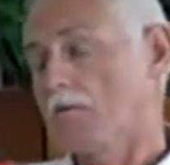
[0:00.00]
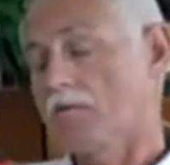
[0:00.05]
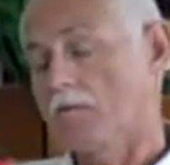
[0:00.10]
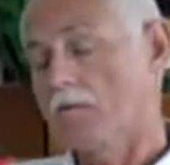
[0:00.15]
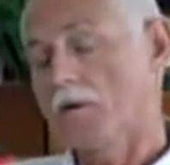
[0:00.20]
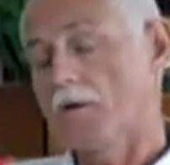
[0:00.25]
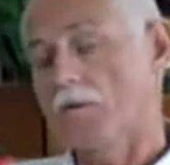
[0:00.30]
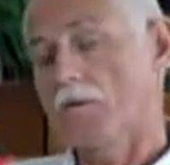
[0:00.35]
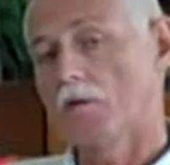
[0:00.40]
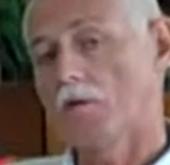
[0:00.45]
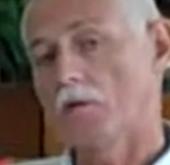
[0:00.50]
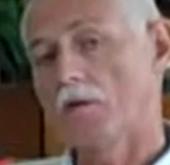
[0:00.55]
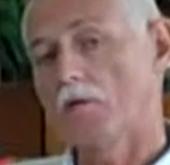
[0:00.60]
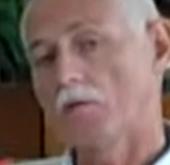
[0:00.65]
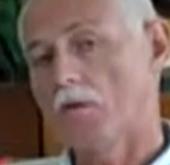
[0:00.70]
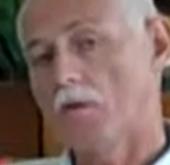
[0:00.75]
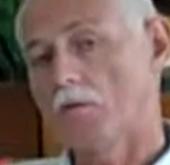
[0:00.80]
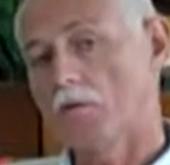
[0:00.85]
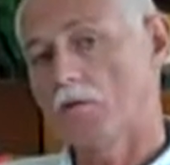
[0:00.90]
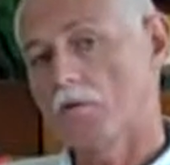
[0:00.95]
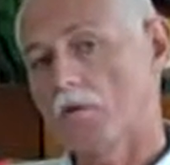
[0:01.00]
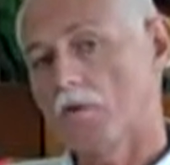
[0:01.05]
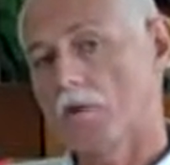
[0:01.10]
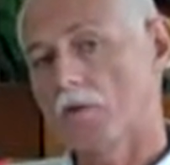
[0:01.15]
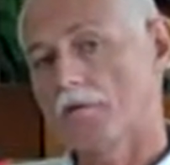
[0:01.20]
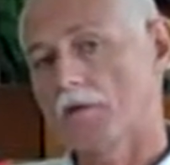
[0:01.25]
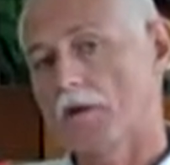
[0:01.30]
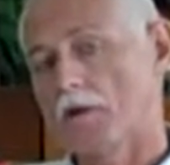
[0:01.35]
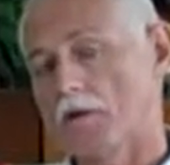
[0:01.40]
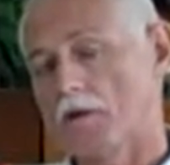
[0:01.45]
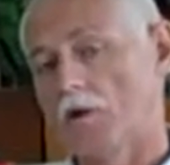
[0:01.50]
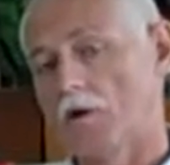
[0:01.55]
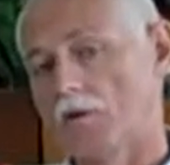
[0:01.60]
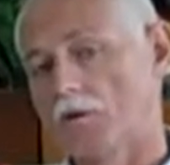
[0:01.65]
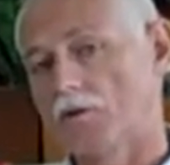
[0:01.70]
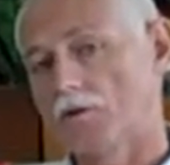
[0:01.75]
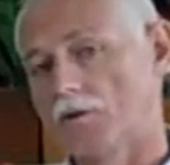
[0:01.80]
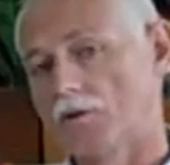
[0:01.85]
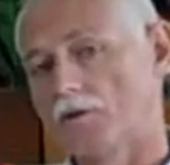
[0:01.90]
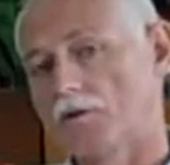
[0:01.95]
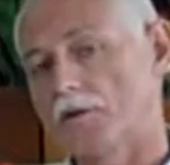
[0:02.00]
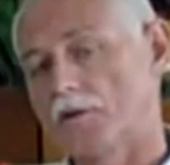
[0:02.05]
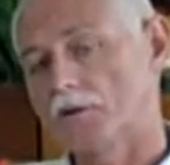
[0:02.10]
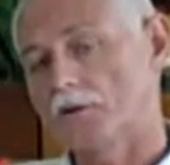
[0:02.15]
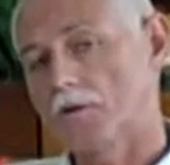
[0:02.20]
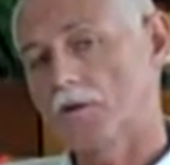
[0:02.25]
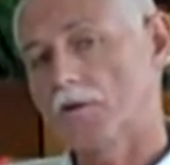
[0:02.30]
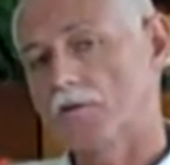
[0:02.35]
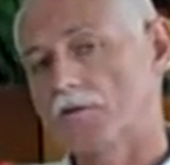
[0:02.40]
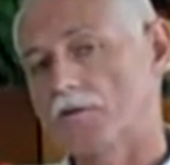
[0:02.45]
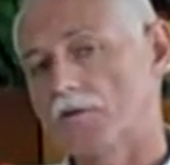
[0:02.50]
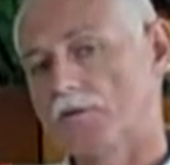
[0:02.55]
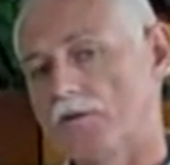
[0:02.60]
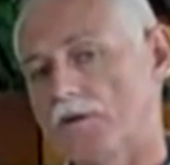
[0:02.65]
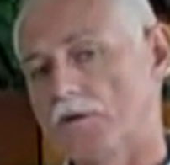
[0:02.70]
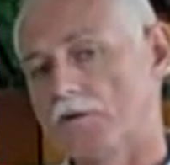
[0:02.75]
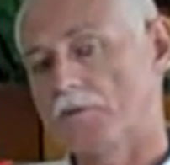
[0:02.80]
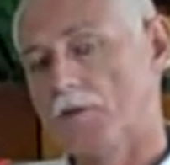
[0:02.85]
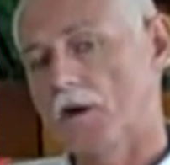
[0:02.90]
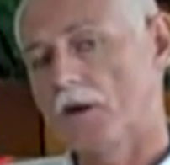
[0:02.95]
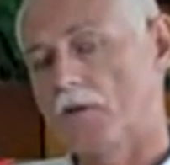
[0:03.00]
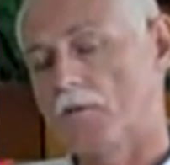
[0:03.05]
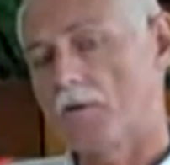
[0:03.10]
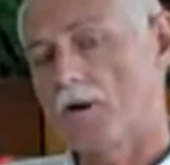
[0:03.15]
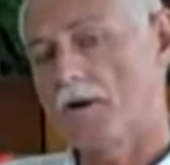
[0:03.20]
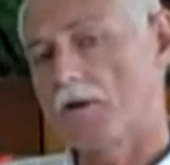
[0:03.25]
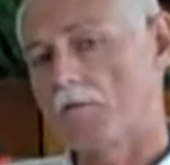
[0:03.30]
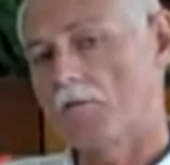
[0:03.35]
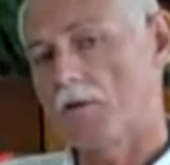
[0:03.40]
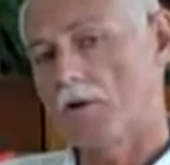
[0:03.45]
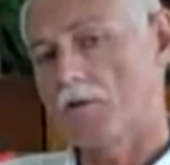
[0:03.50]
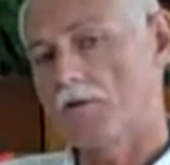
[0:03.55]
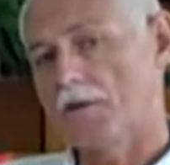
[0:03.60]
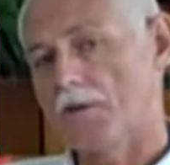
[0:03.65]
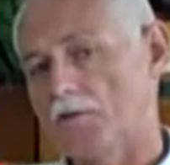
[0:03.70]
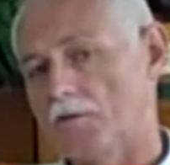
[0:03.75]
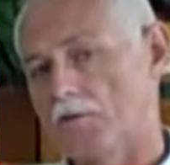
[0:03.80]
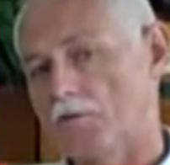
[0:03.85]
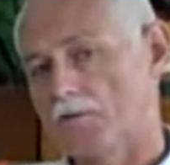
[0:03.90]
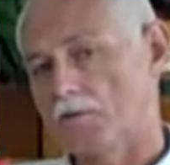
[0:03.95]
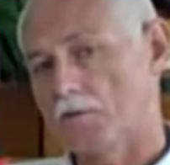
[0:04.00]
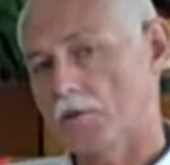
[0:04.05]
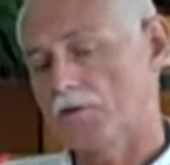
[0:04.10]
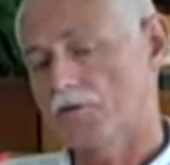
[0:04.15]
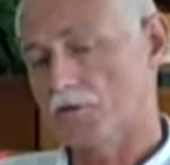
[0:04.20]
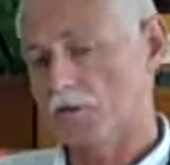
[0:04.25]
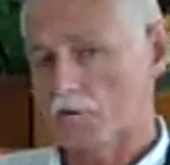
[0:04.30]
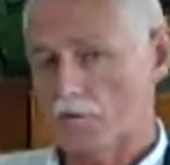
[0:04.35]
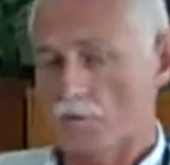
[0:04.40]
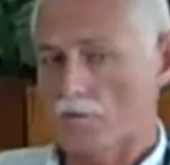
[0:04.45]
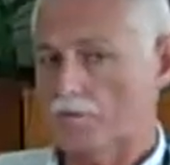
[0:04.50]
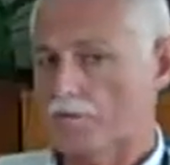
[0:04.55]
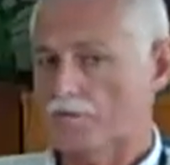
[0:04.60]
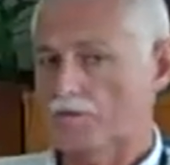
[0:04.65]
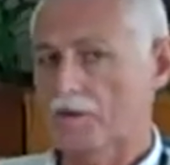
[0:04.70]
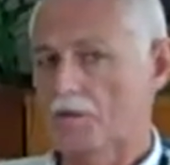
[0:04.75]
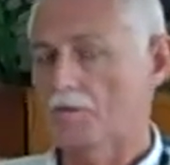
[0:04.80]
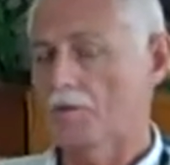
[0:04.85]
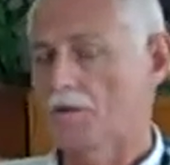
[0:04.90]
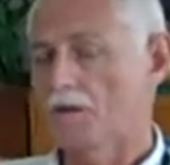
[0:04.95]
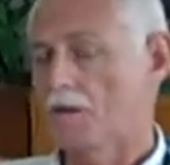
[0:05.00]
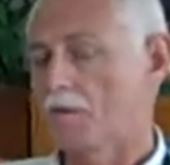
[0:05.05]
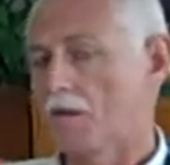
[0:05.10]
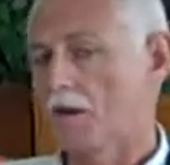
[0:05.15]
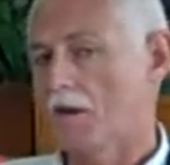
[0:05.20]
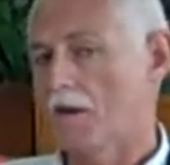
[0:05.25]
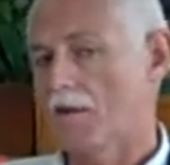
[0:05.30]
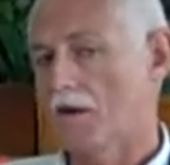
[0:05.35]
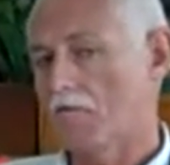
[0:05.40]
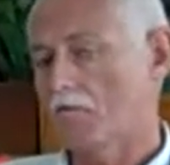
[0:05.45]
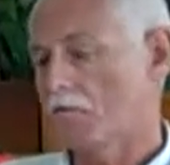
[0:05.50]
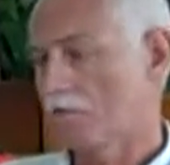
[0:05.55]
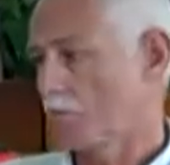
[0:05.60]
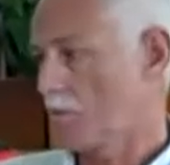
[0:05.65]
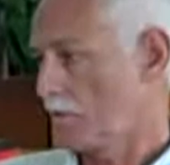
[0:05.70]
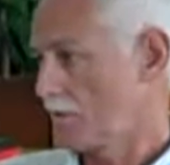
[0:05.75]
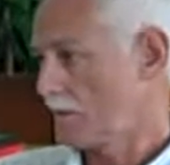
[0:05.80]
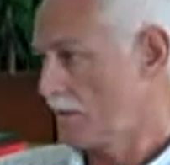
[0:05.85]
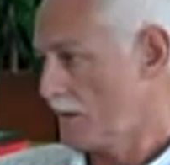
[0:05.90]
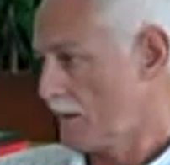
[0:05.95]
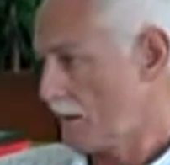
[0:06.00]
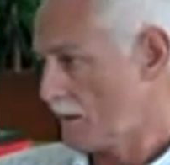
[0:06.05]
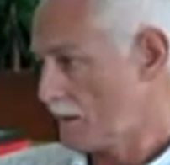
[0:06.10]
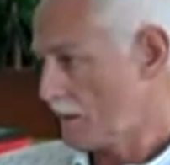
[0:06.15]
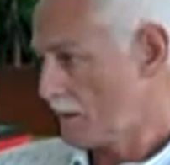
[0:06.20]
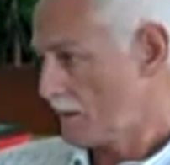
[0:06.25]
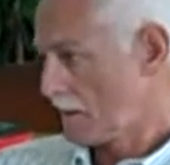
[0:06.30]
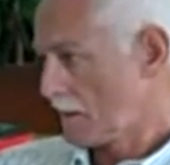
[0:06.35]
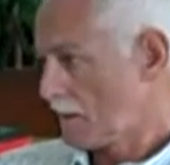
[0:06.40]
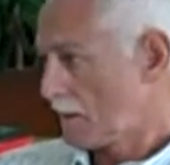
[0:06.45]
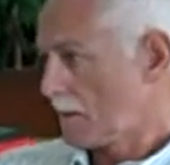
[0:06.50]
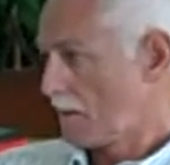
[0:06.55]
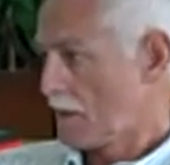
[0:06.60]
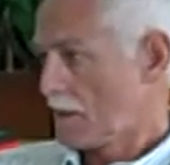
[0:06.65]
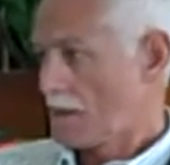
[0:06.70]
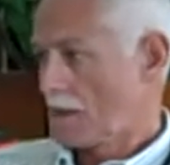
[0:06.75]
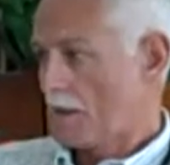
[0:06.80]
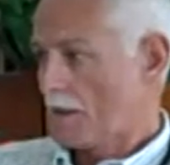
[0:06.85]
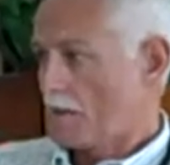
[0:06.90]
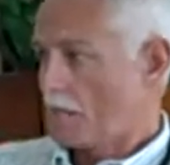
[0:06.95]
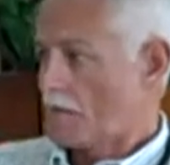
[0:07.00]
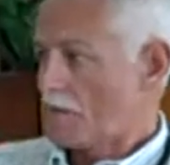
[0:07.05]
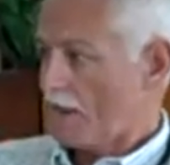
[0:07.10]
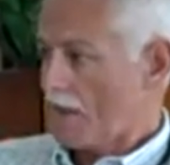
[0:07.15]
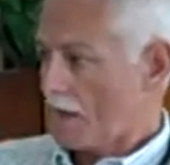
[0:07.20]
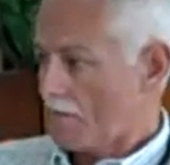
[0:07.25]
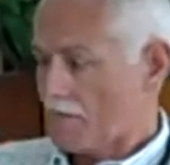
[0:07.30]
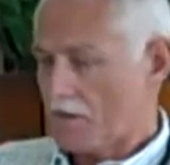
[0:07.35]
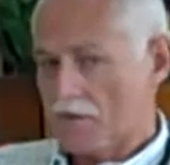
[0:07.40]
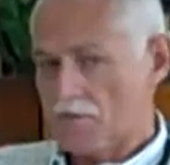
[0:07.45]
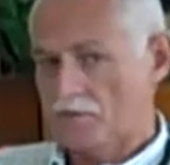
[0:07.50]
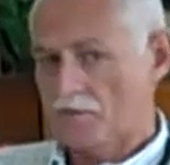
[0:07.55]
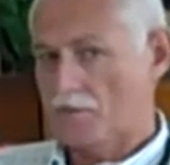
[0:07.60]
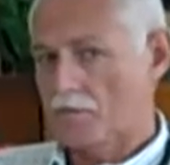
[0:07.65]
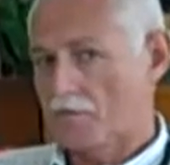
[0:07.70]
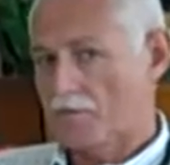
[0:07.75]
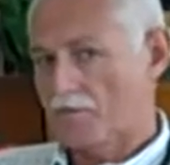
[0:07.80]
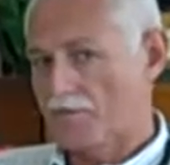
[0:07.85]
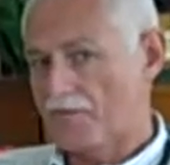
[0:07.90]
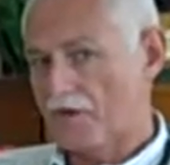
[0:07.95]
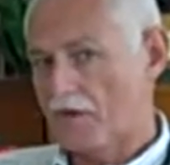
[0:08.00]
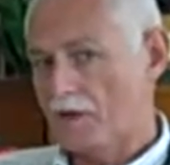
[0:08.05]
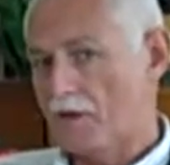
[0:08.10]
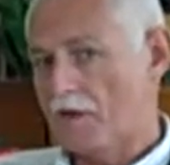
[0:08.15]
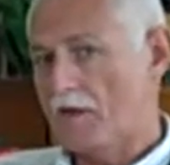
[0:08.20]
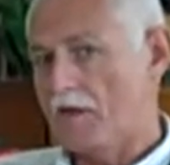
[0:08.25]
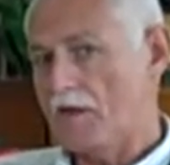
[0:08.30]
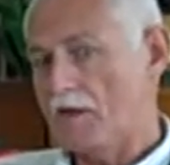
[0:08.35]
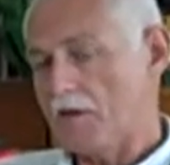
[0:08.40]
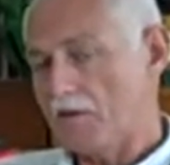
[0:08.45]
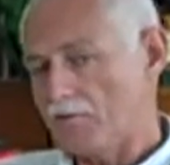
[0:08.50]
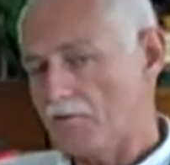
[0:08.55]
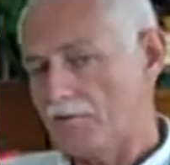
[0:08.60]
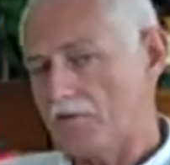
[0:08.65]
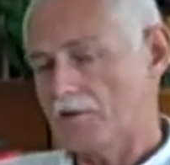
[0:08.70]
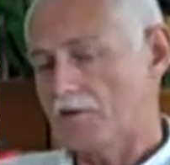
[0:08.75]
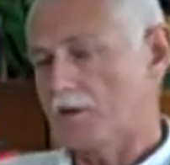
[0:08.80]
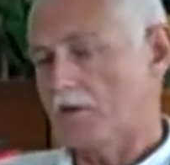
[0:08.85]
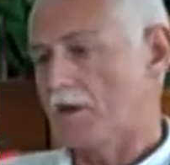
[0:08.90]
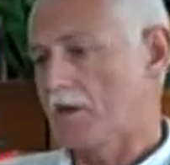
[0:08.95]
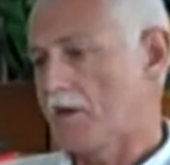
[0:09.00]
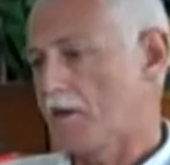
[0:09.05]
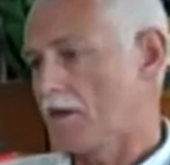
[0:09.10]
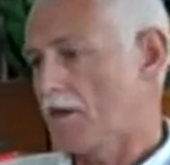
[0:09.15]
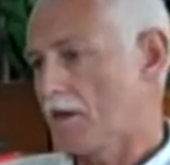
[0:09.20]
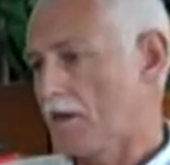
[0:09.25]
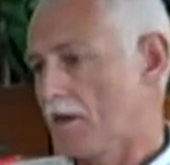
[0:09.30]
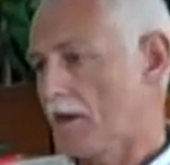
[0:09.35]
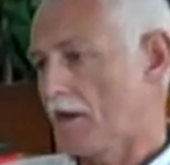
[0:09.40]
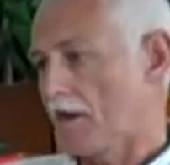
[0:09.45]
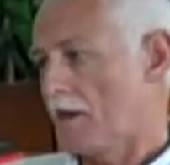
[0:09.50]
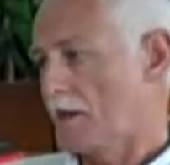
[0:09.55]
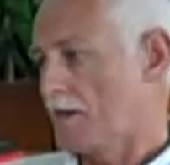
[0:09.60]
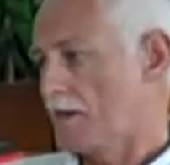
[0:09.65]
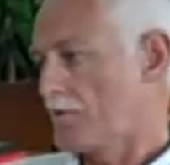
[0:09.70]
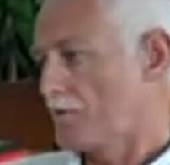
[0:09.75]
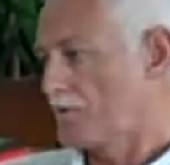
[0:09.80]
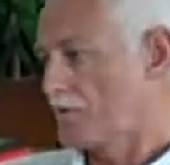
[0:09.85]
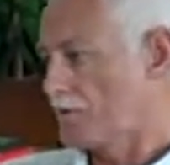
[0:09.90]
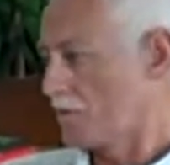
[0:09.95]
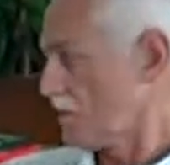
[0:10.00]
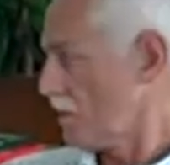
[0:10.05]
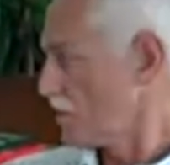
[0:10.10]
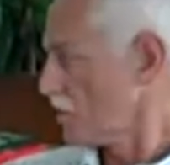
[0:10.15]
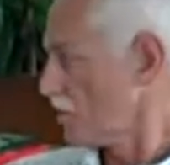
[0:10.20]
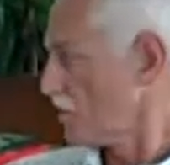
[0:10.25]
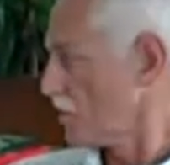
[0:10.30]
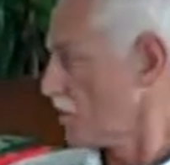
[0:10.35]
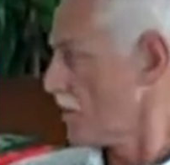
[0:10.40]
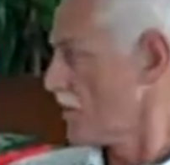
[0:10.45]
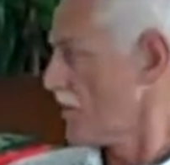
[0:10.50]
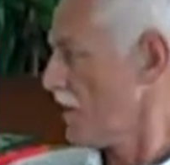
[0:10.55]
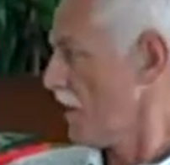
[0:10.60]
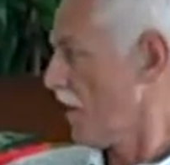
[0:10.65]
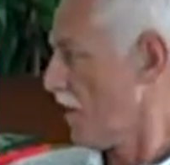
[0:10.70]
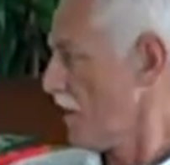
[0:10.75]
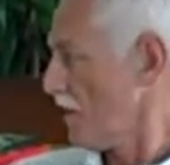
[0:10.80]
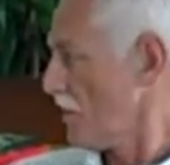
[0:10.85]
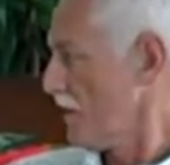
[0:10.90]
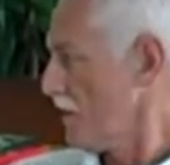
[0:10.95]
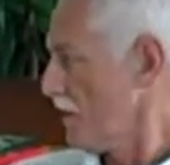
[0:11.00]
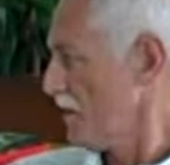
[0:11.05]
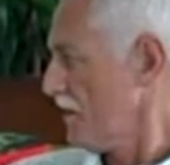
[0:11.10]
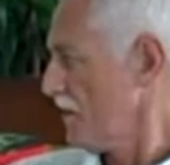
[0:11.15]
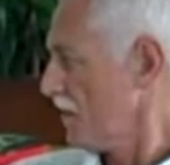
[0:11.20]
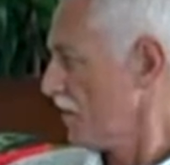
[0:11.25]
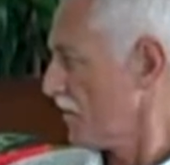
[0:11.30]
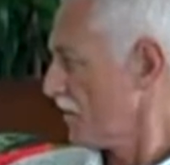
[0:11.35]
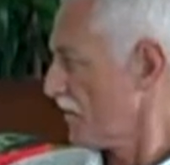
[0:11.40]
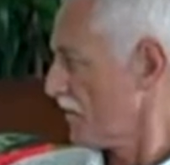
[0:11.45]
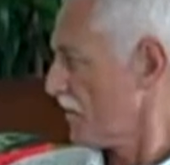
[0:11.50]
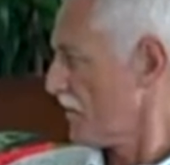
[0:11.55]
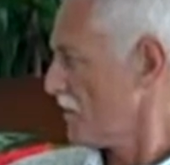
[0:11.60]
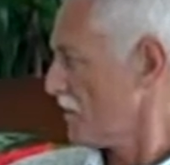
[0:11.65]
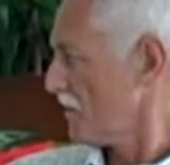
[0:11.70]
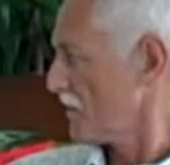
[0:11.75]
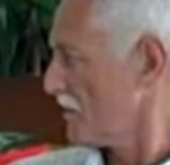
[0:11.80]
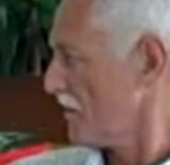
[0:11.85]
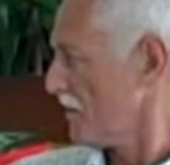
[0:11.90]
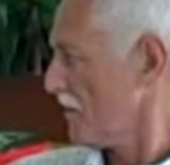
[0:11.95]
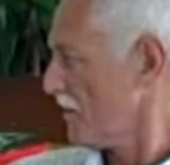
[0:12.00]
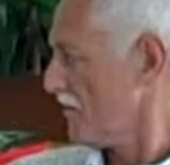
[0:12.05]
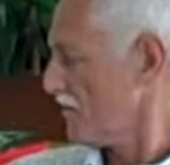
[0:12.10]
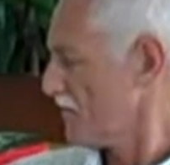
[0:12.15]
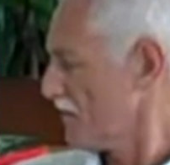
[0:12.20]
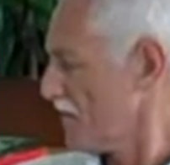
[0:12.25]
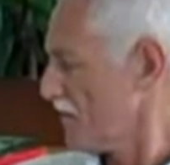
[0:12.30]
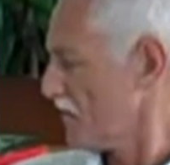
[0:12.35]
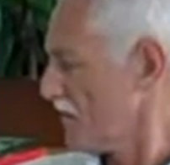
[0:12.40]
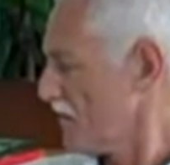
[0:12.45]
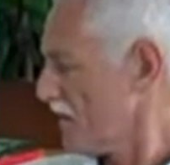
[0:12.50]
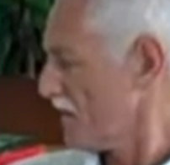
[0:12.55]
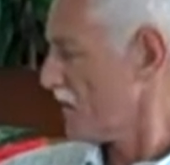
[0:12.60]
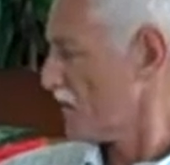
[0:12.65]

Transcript: we will contact colleges, and colleges are made aware of that situation. Of course, it's up to them how they respond to that. We have had some fairly interesting situations with the IB. So, Mr. Ralph, how about